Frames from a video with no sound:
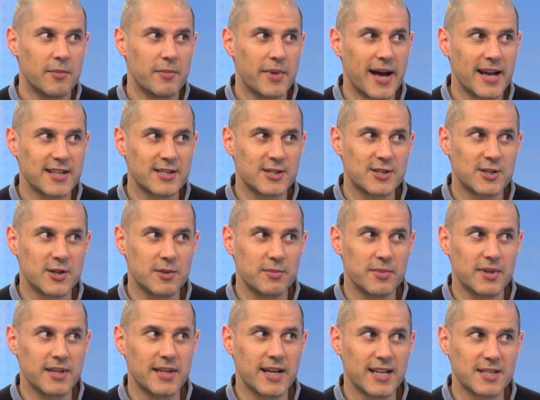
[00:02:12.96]
as
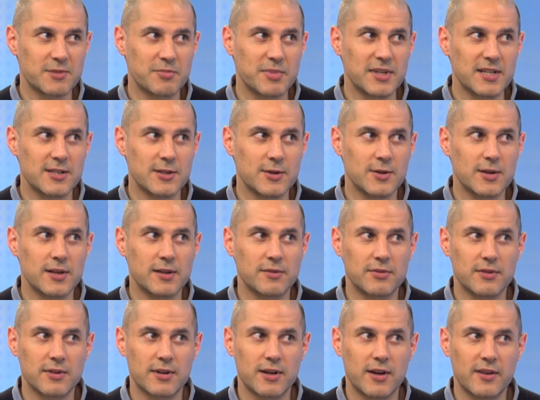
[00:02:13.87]
Germany has been doing
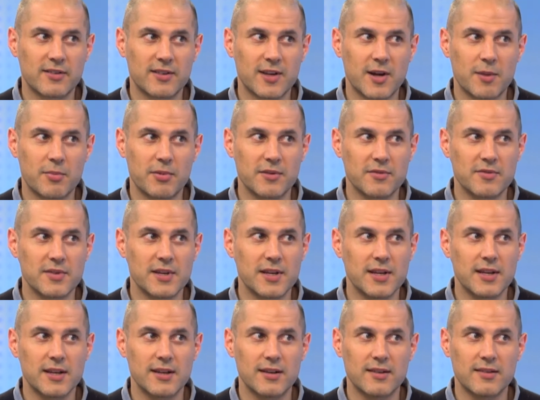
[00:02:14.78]
for the last couple of
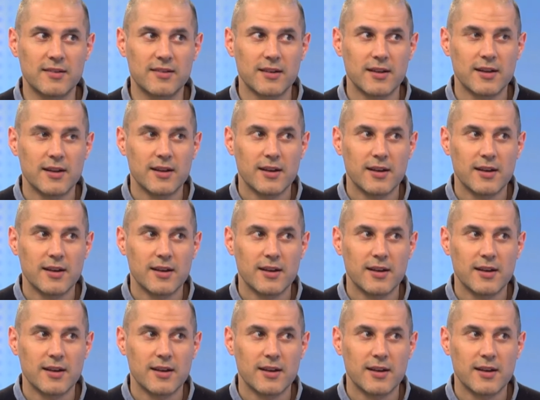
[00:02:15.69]
years,